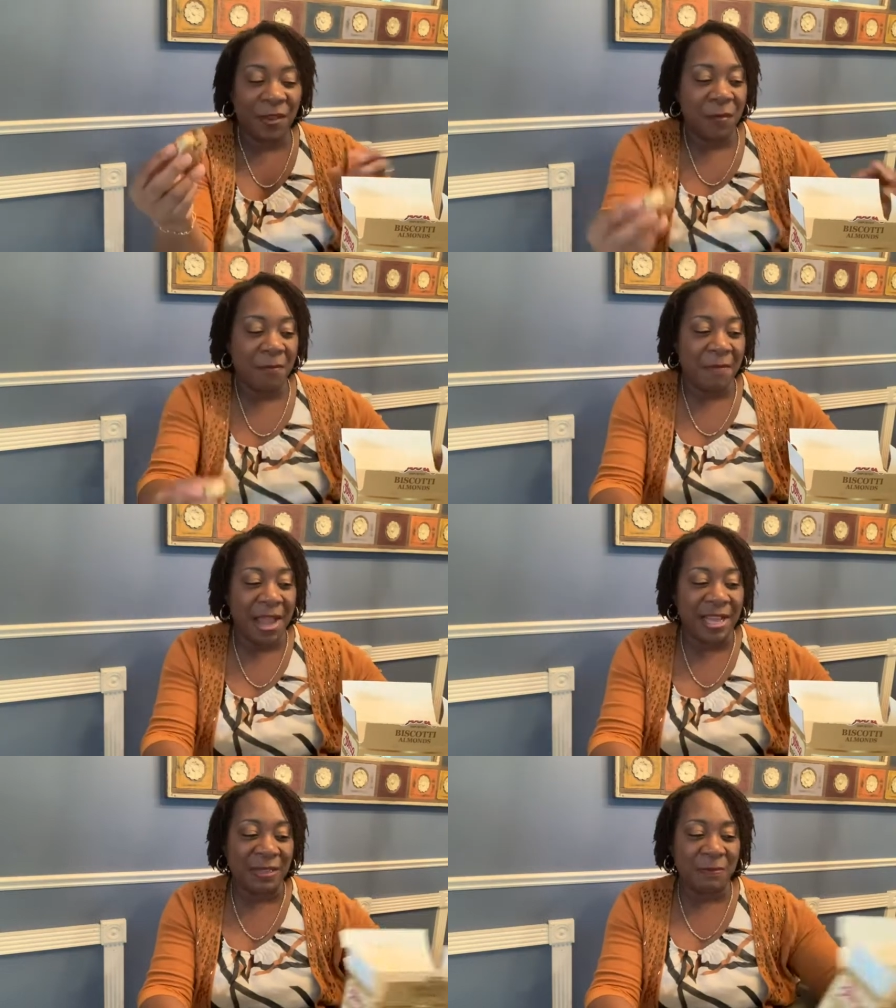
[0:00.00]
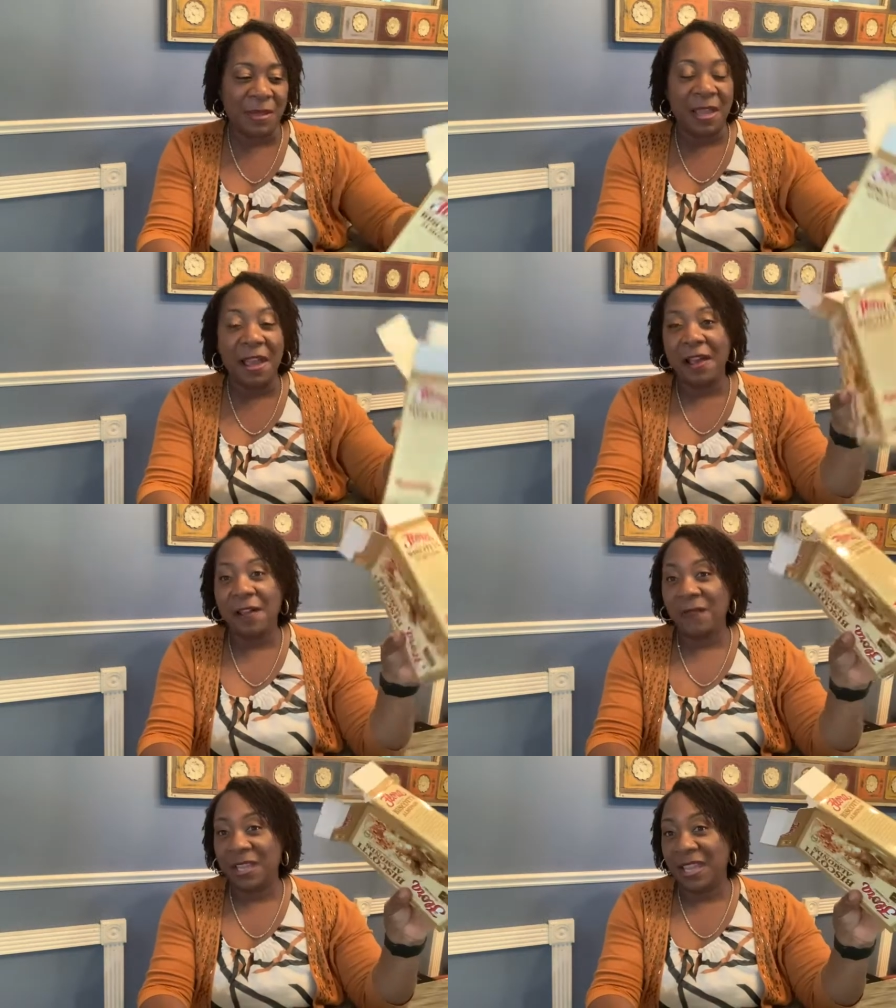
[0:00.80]
It reminds me
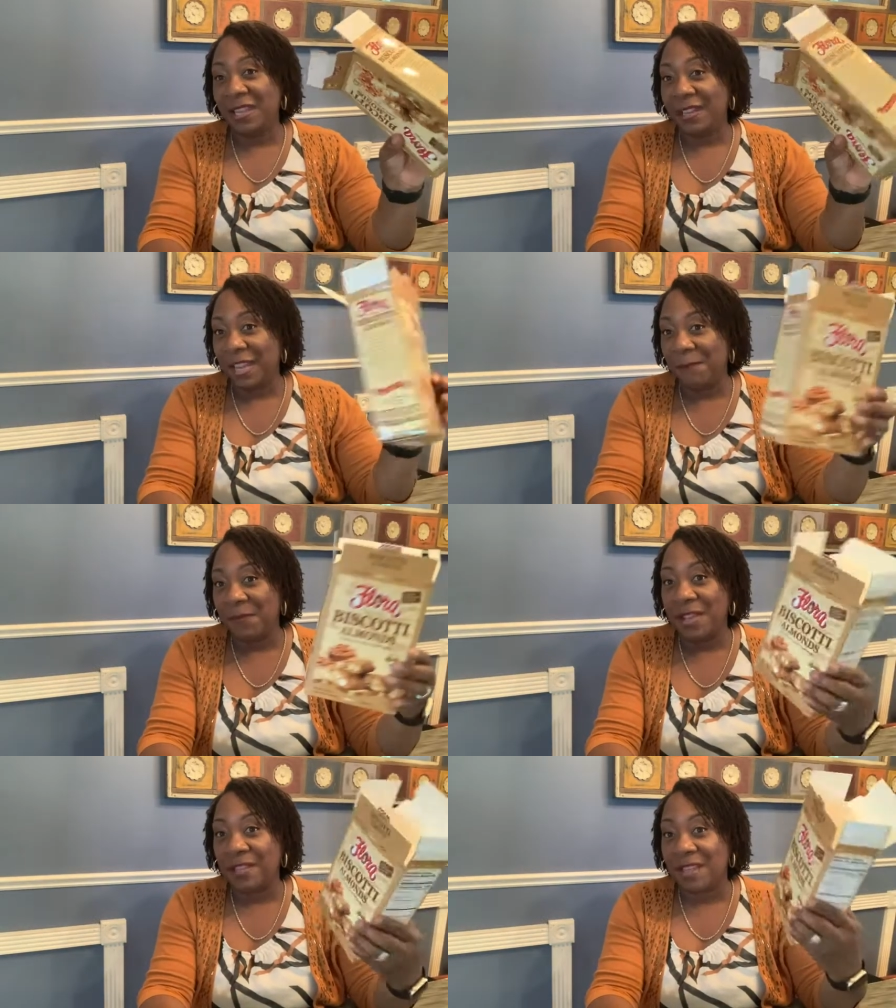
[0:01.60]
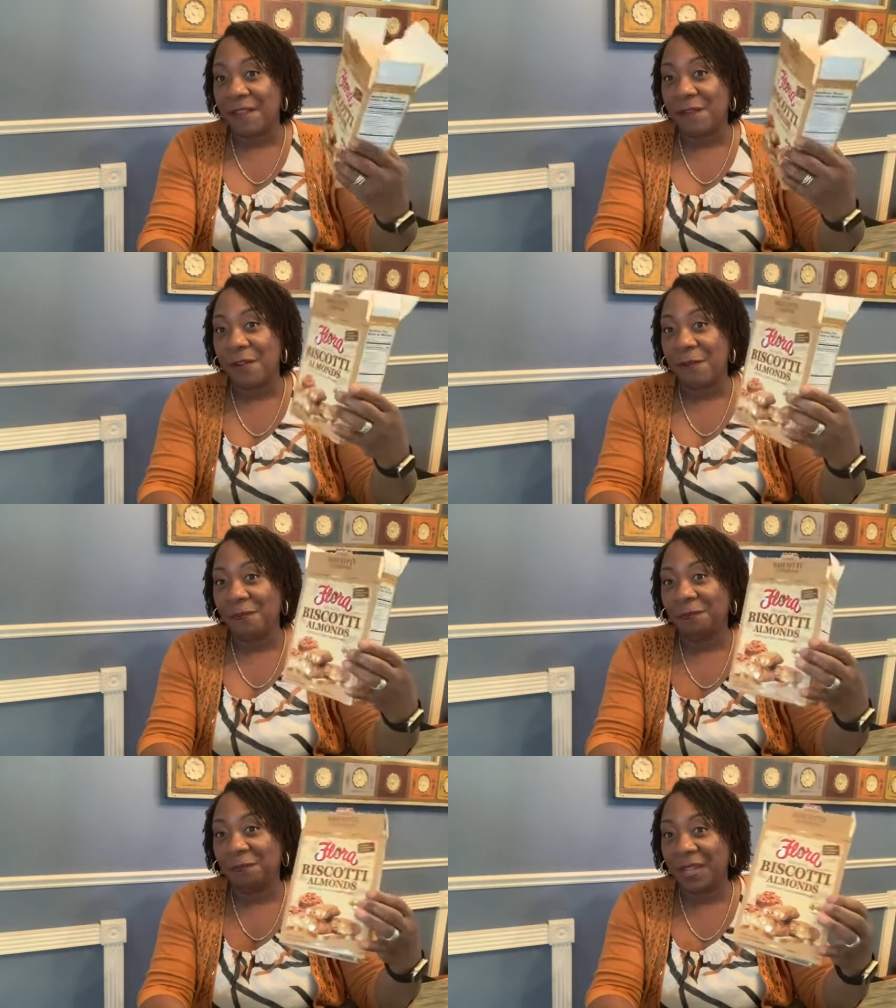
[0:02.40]
of Italy because they're
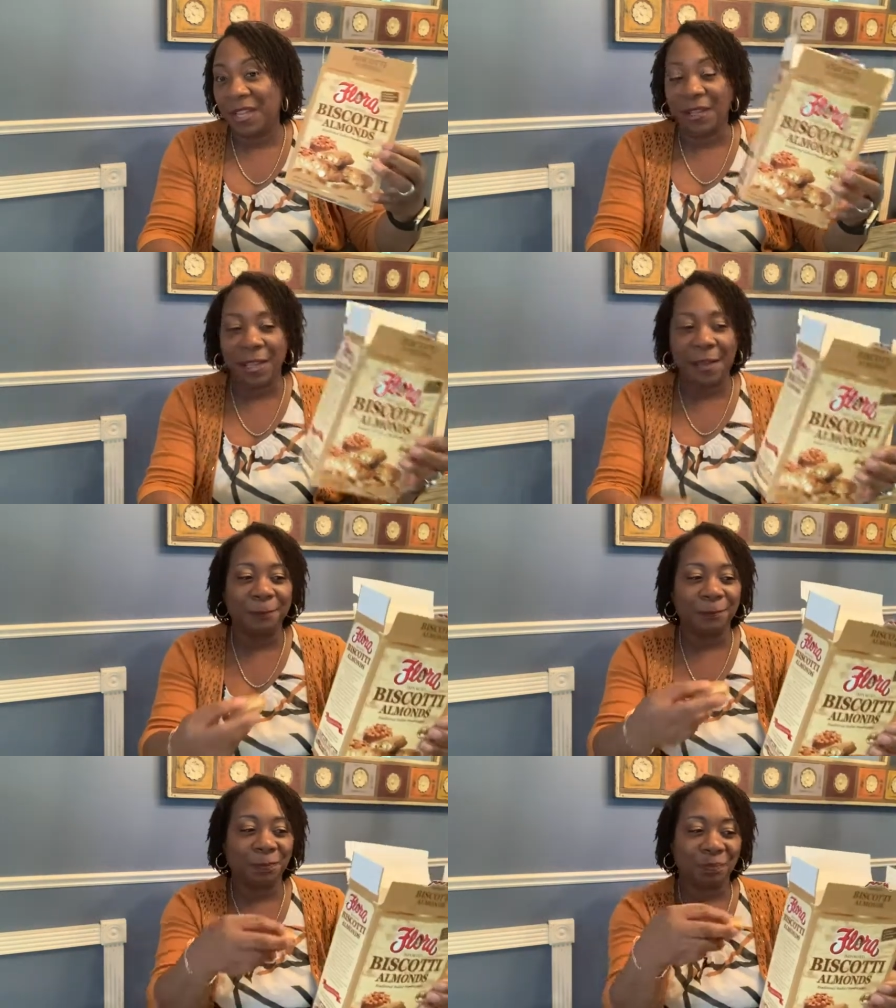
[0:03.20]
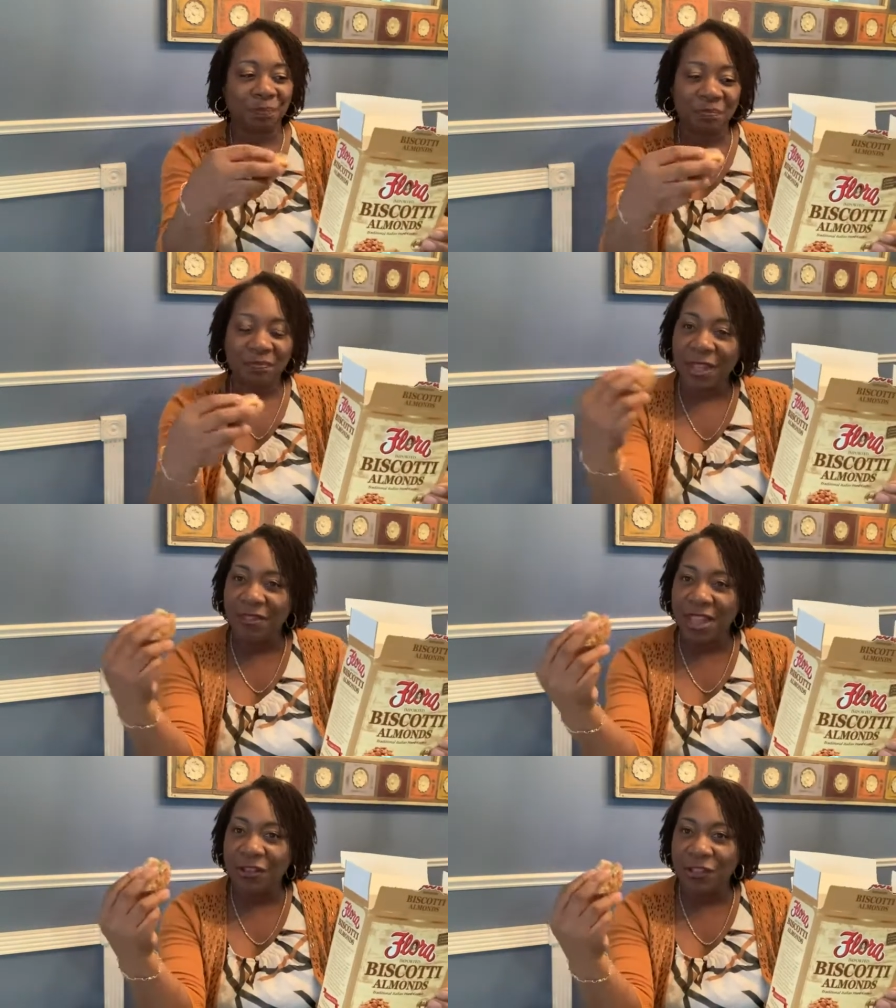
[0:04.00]
from Italy.
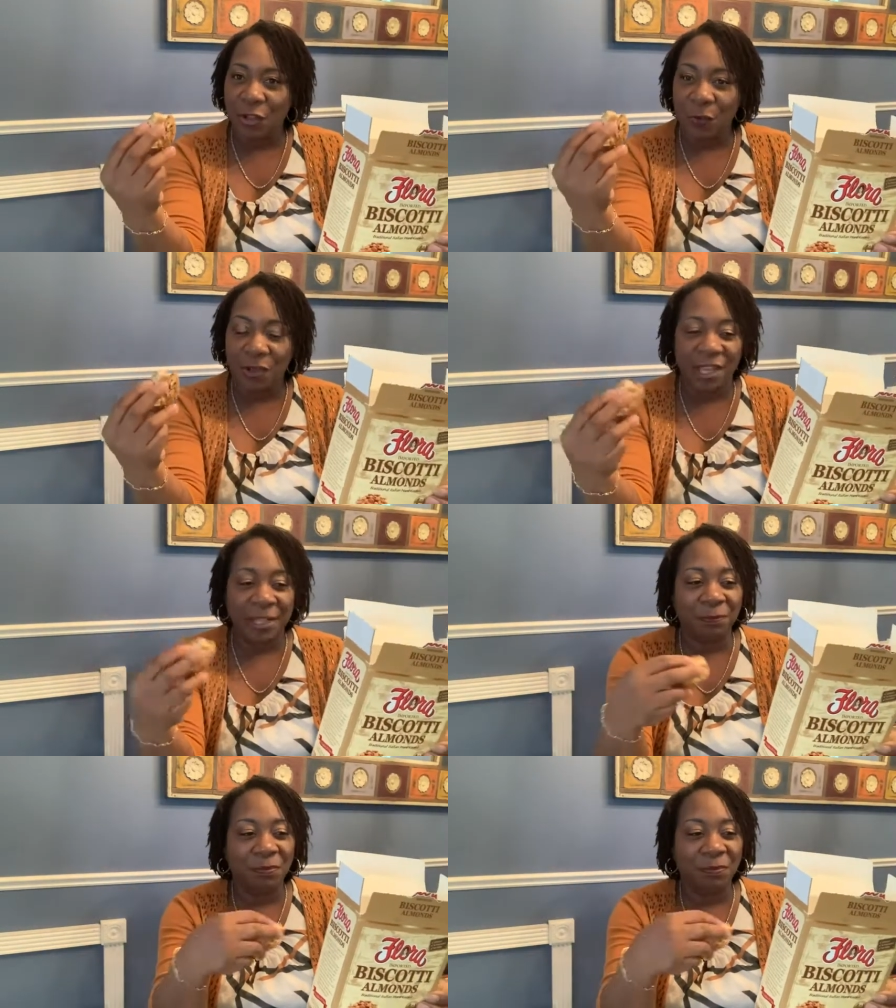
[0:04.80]
They are so good.